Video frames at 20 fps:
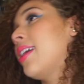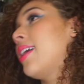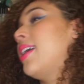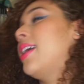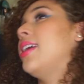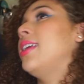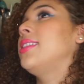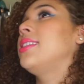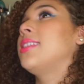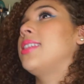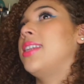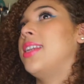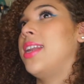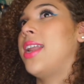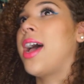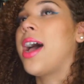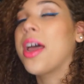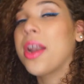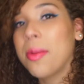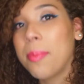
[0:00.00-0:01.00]
It's
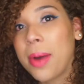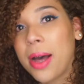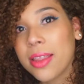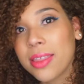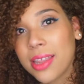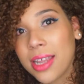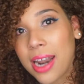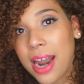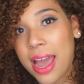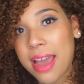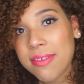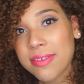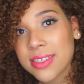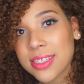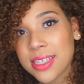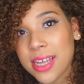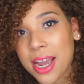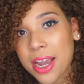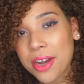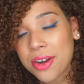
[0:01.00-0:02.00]
not about the
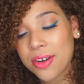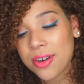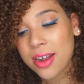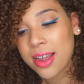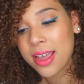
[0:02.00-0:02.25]
lifestyle.